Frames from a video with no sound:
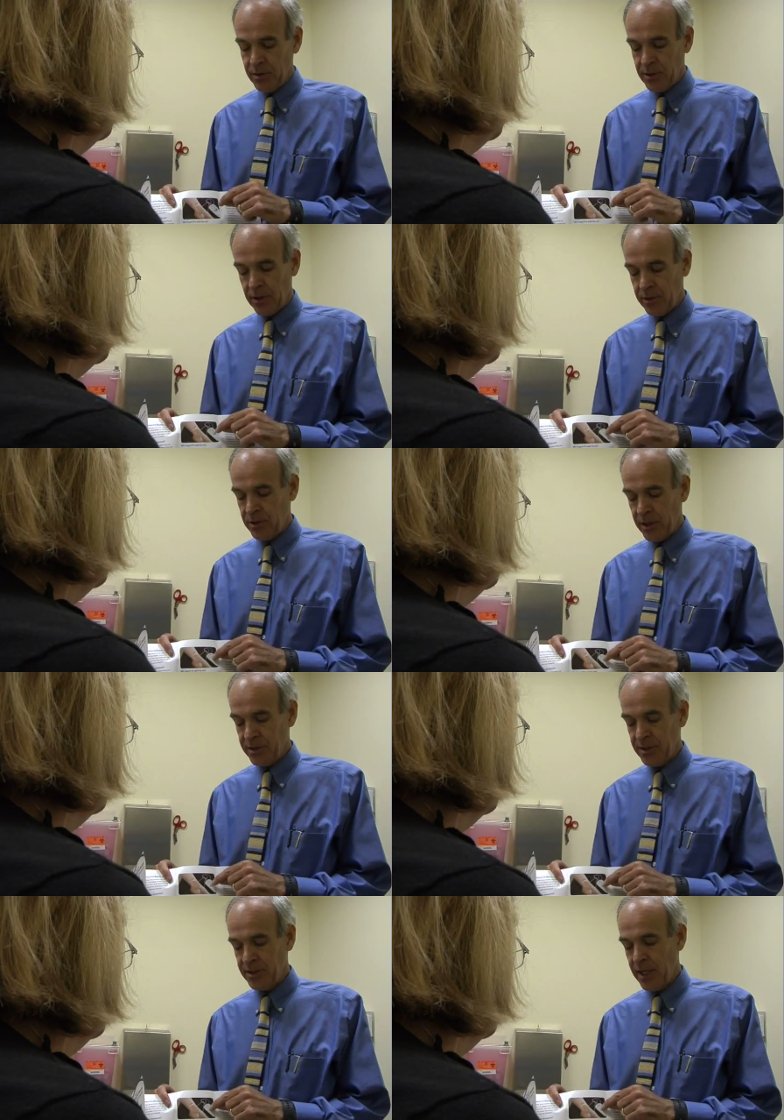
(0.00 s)
or a clinical
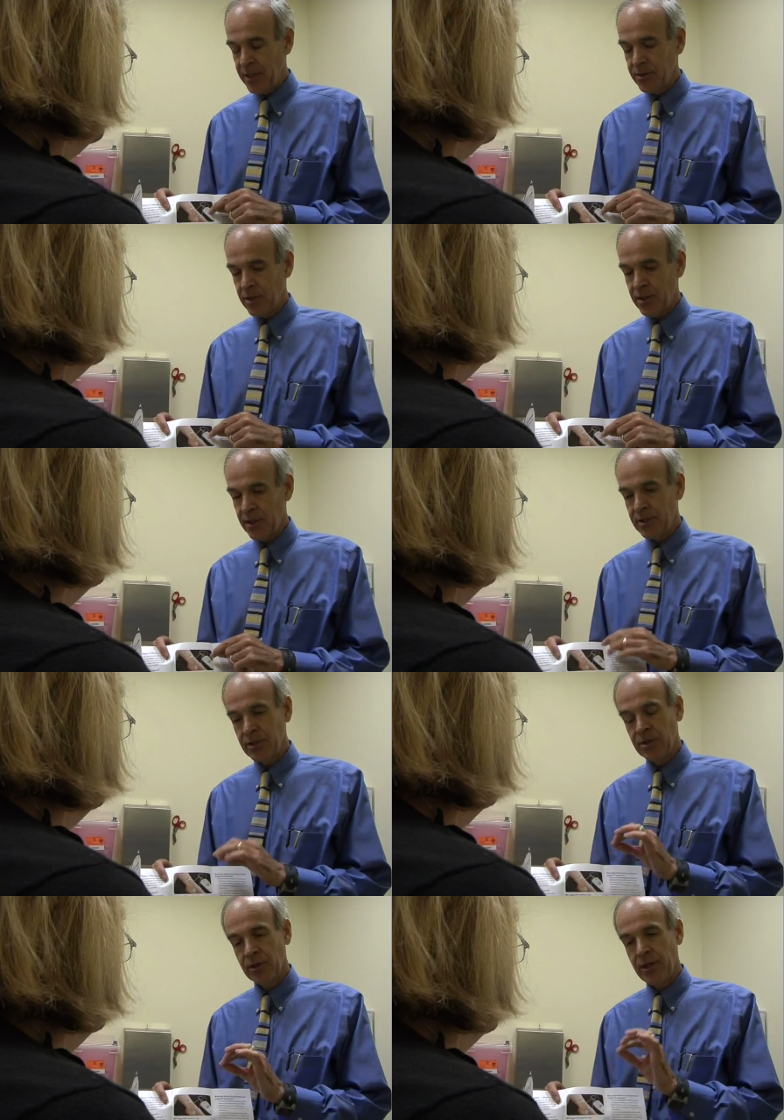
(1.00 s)
assistant will place a
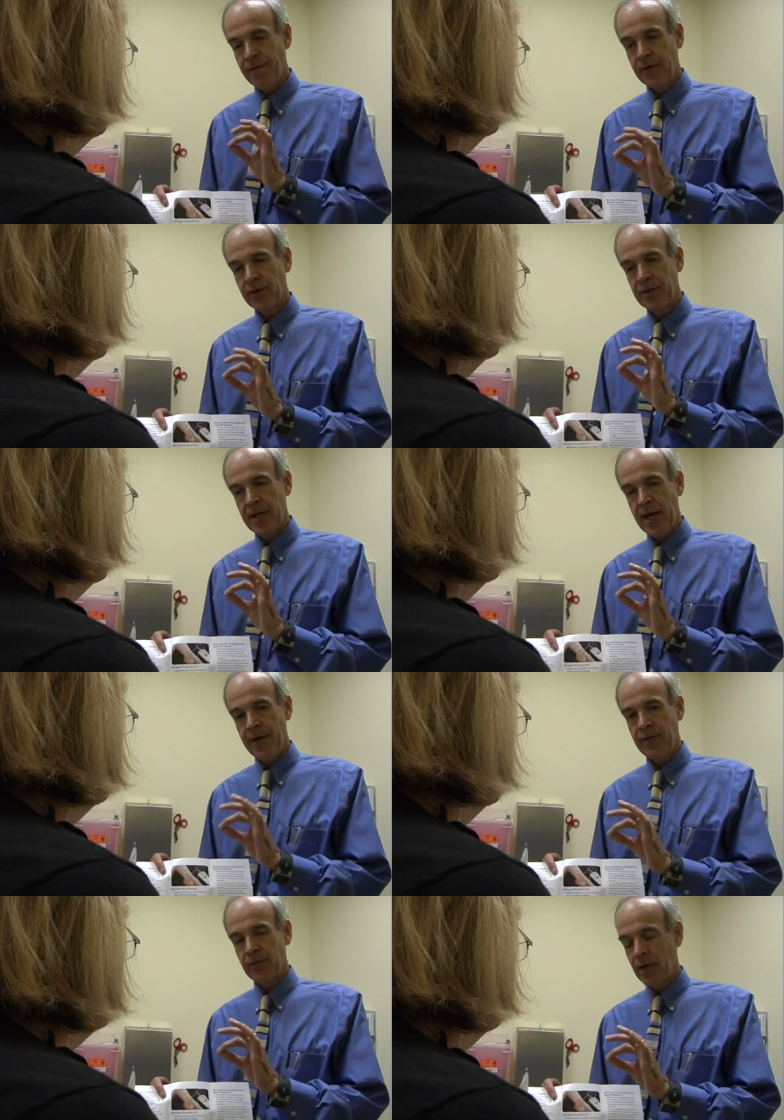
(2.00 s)
small needle
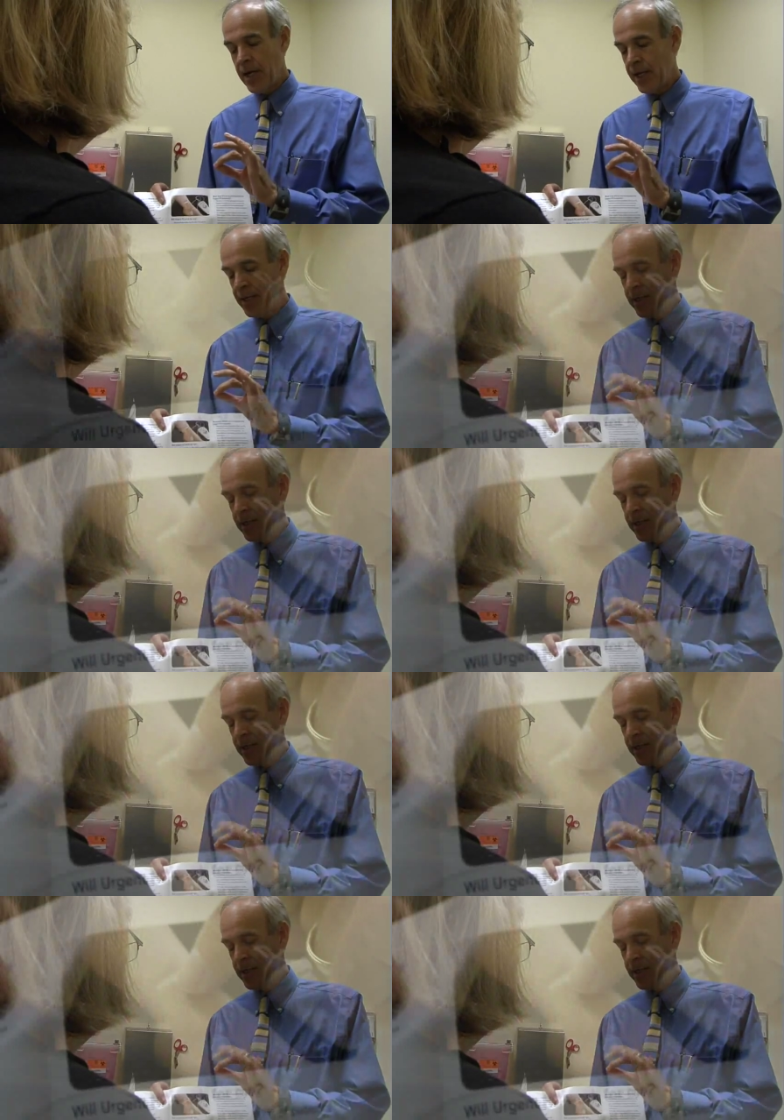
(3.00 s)
in the